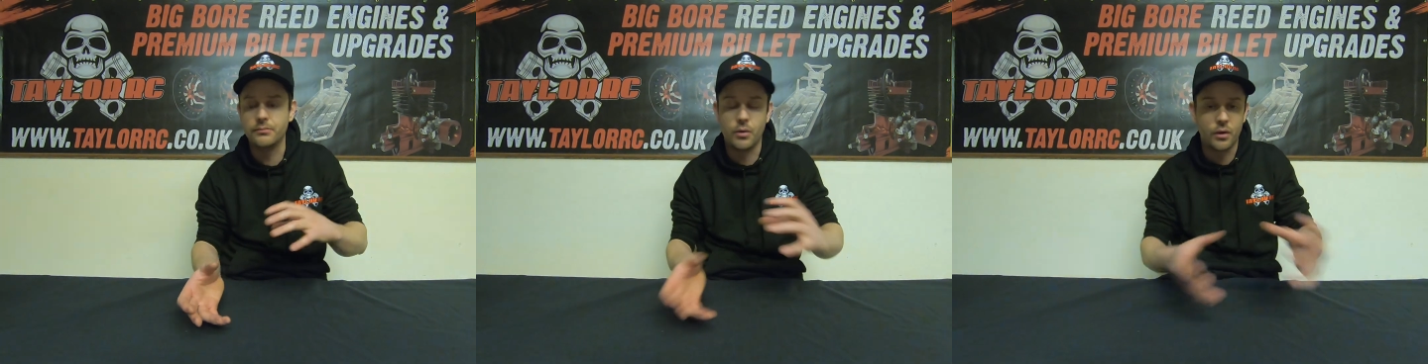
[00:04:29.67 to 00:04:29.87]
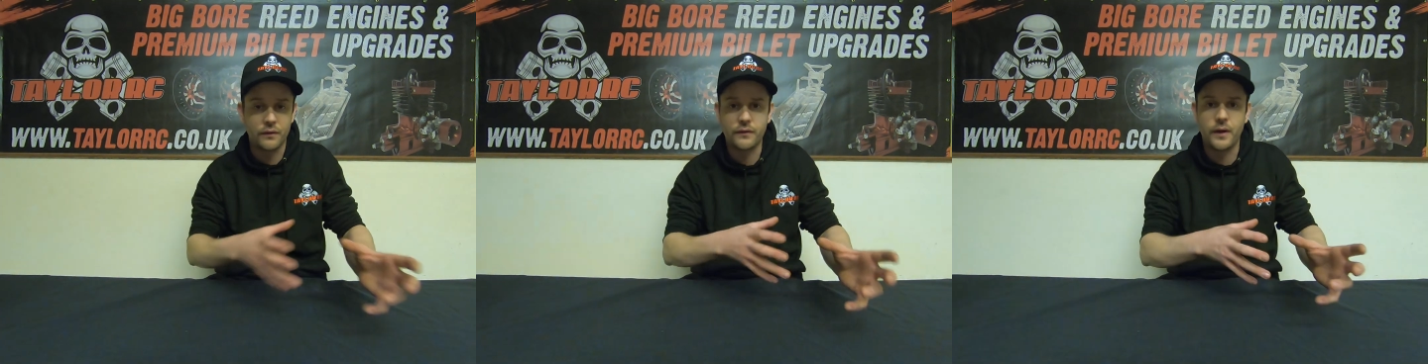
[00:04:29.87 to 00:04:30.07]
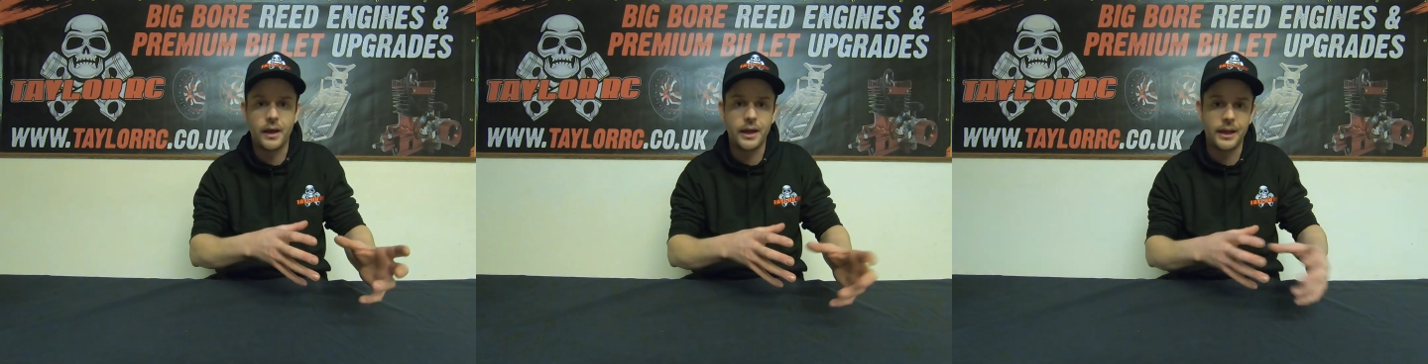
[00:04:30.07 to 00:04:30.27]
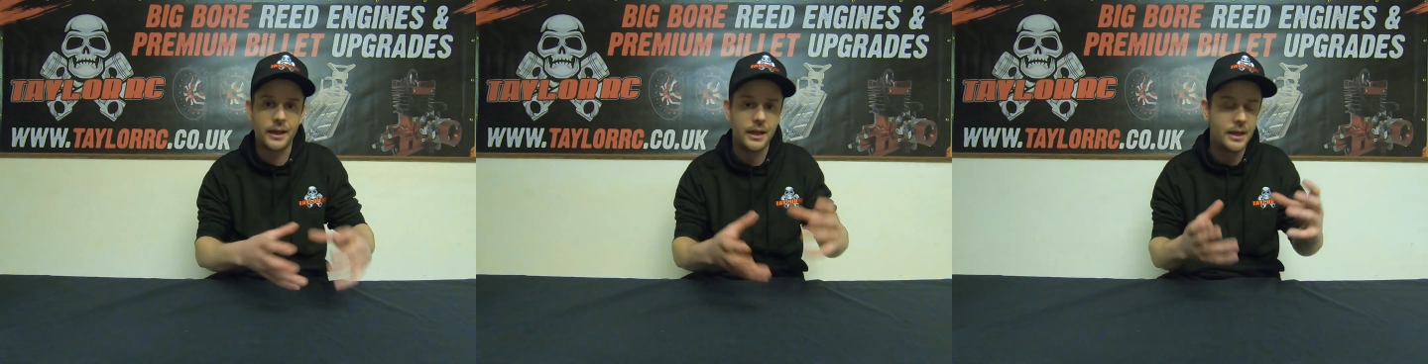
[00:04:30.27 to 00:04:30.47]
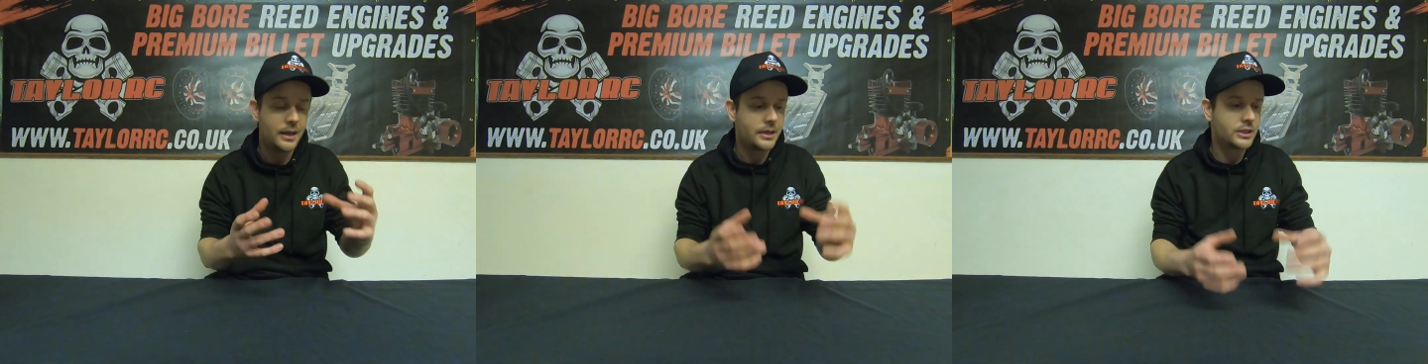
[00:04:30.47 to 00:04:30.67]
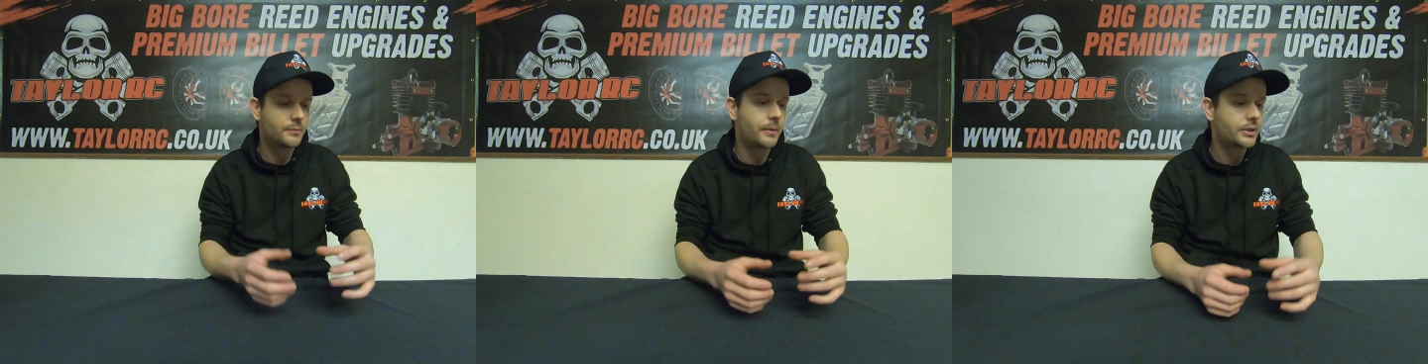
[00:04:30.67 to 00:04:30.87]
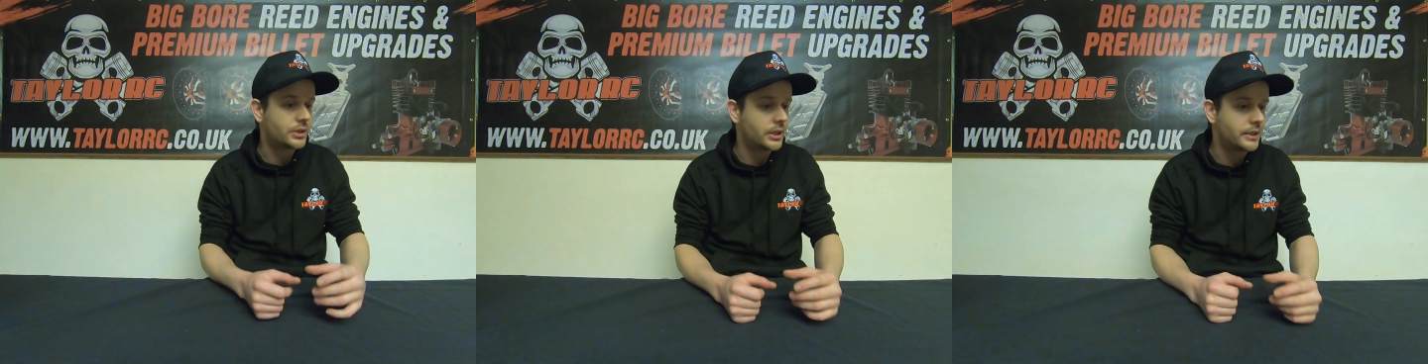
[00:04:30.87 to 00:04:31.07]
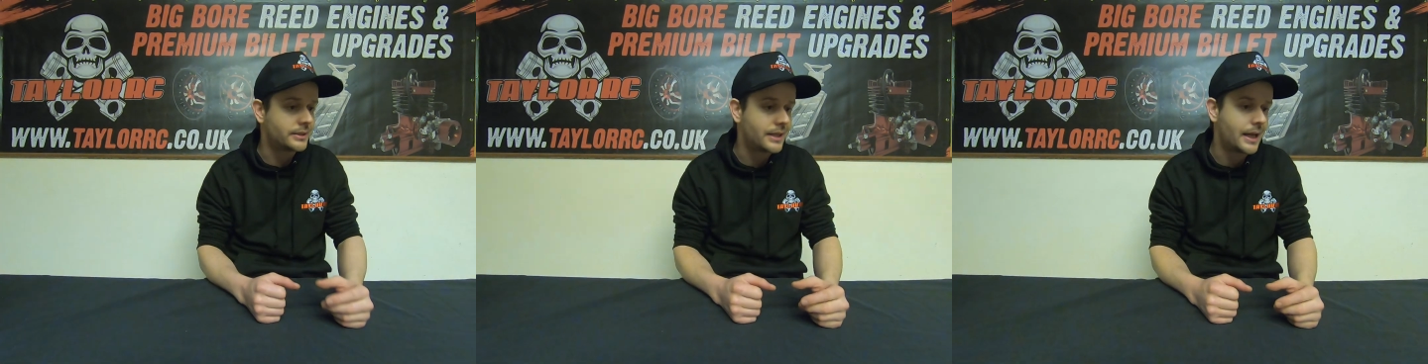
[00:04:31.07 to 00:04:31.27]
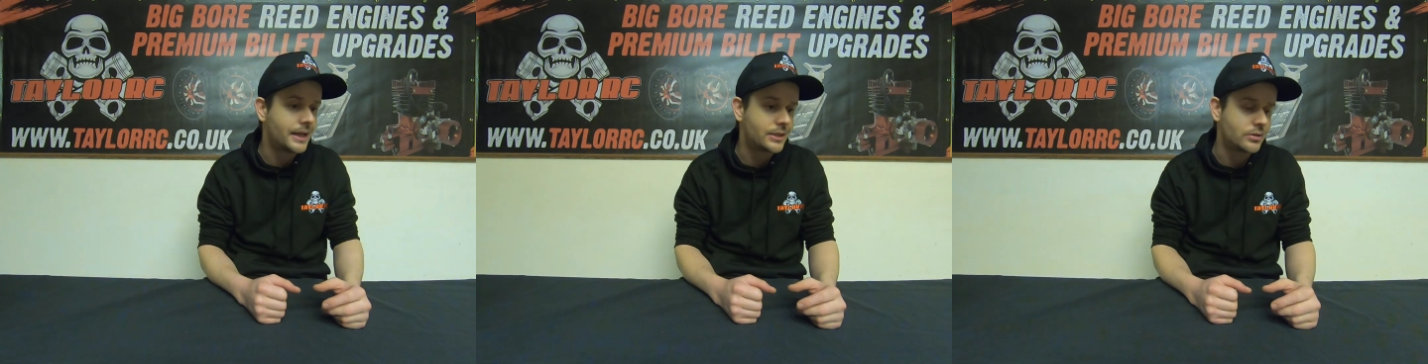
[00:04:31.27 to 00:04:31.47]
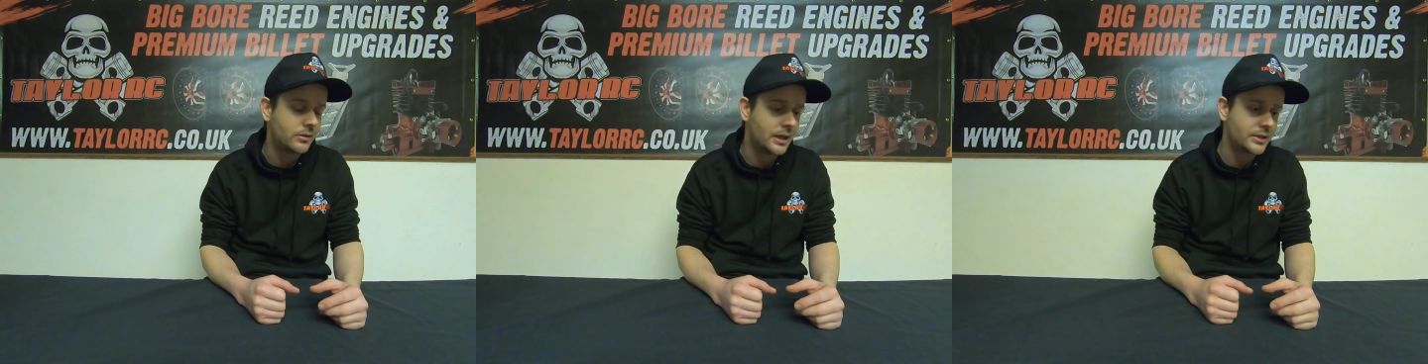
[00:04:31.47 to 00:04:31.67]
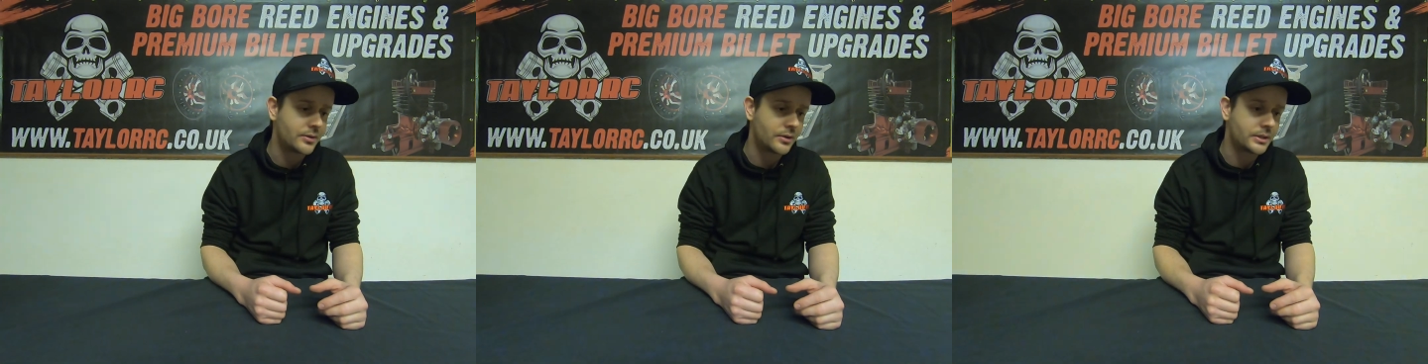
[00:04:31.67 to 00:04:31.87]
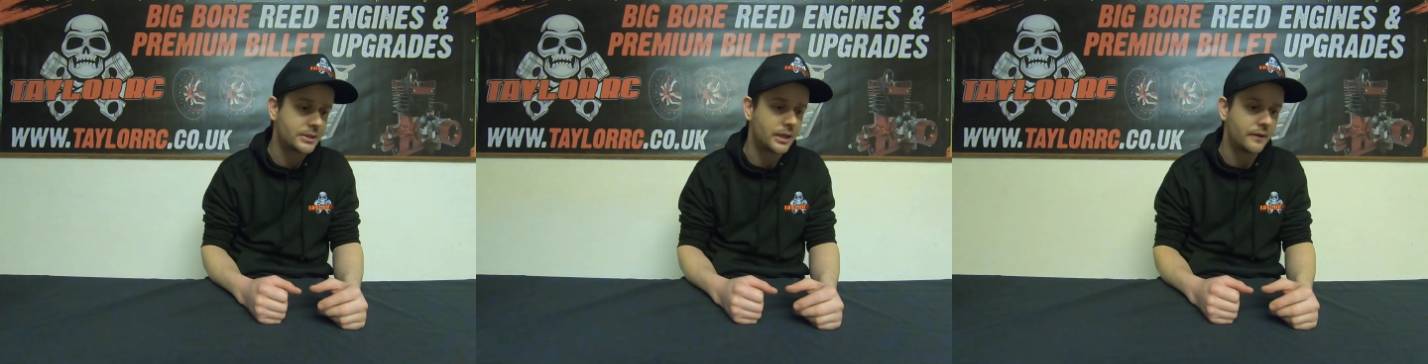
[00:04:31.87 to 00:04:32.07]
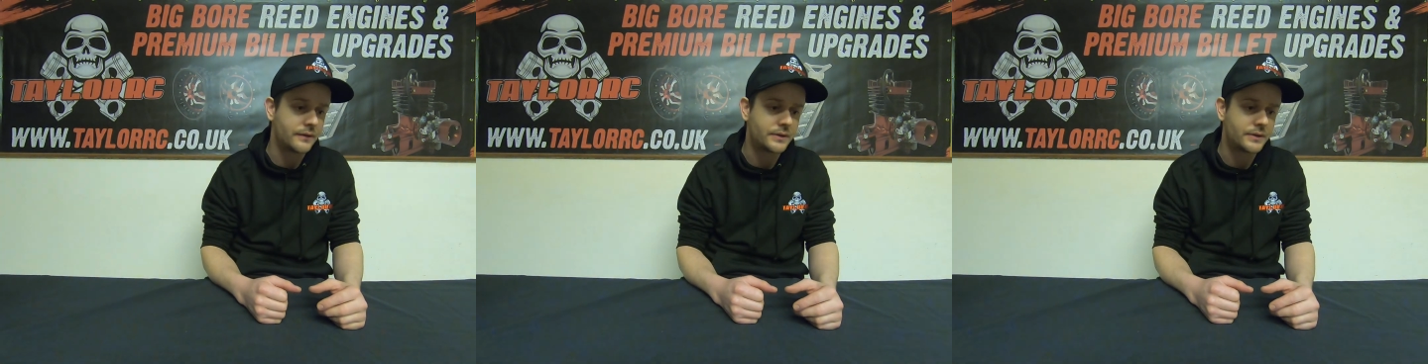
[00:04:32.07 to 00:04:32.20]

modifying special intakes and all that sort of stuff.